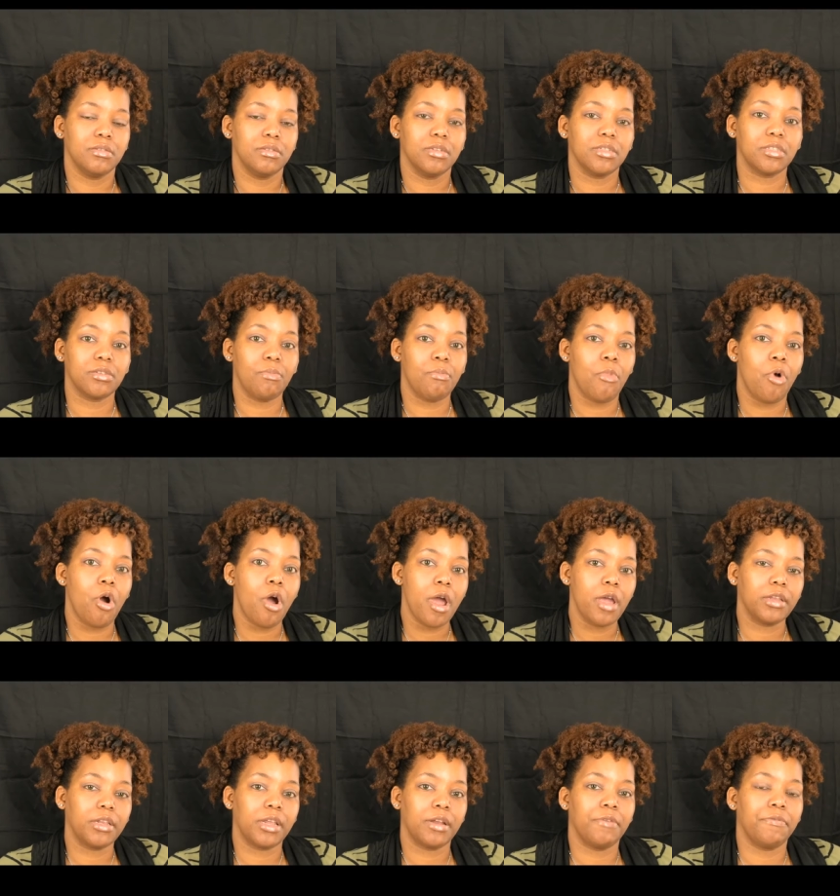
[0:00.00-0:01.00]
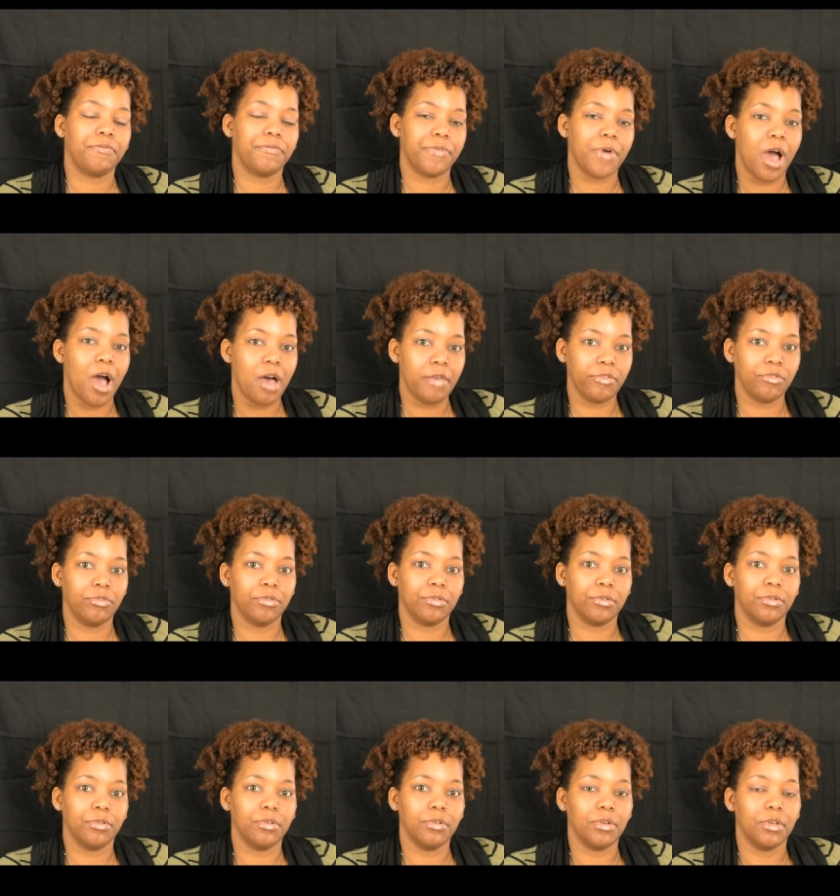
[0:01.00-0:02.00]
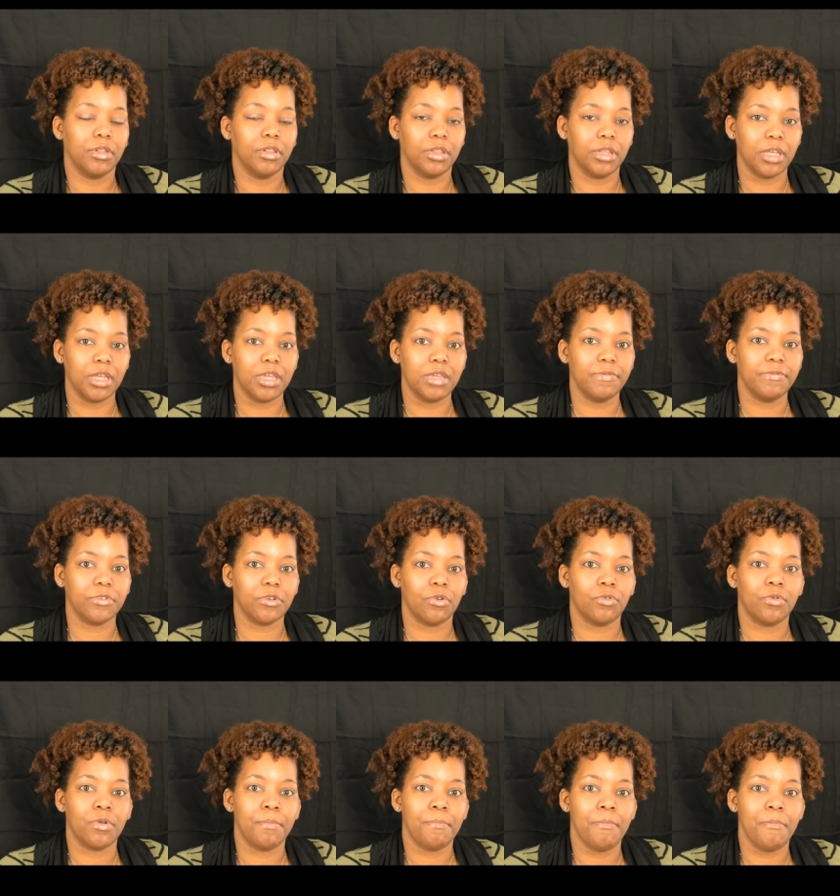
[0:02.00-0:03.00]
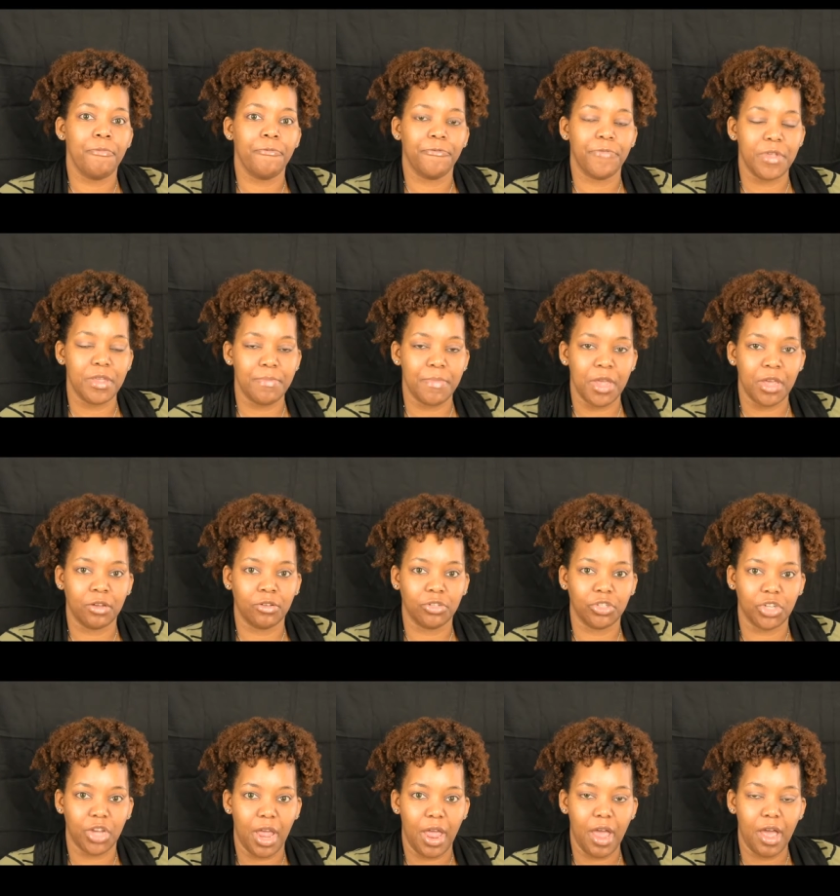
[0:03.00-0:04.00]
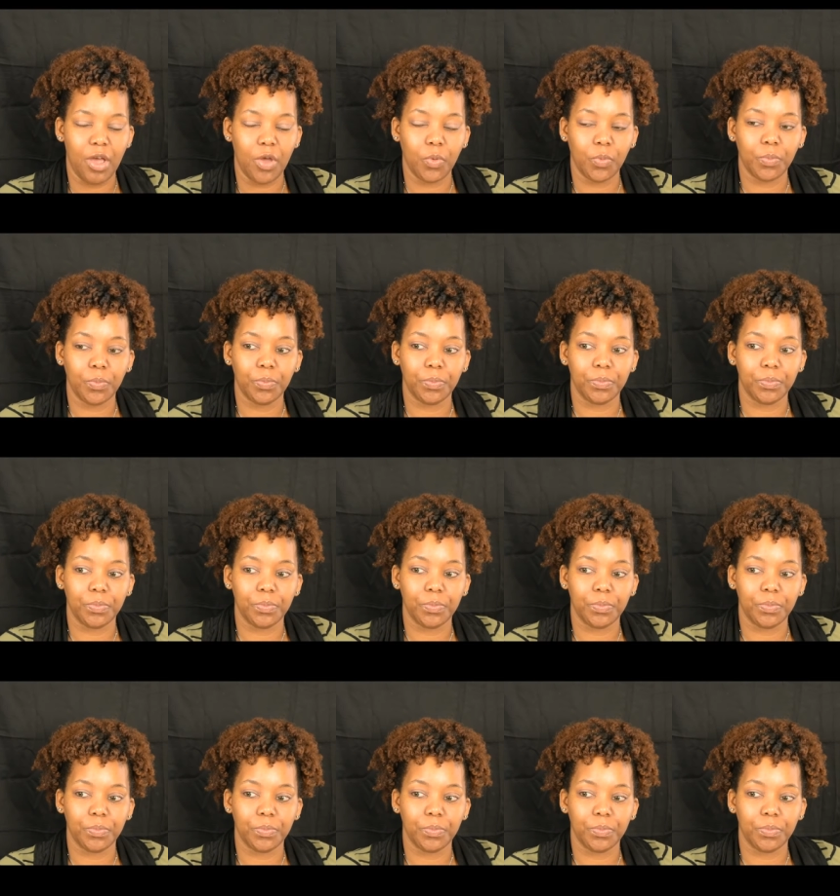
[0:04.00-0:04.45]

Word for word: it's a mark that a father leaves on a female child.